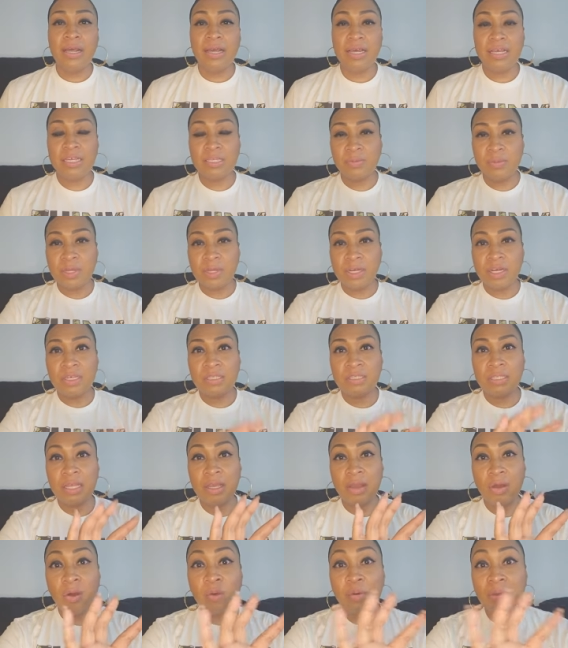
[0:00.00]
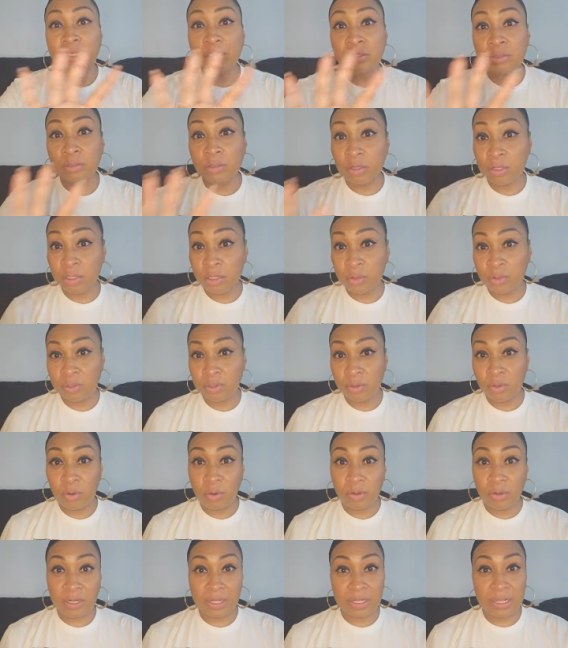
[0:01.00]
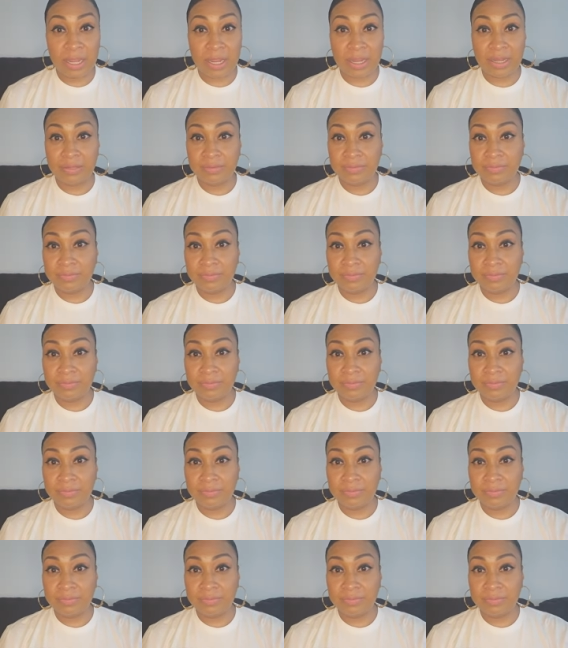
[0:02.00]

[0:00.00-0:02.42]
It's because they always thought you was all of that.